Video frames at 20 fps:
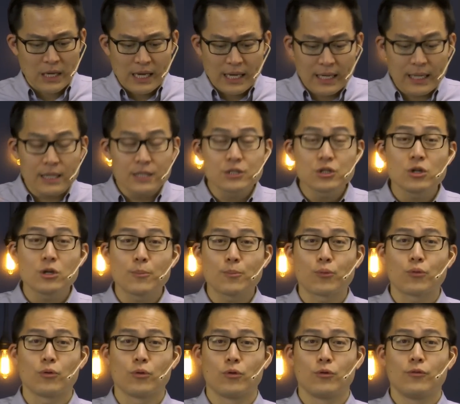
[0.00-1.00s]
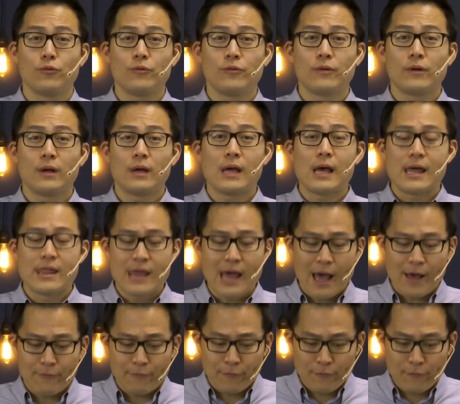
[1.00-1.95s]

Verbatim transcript: He's going to prove that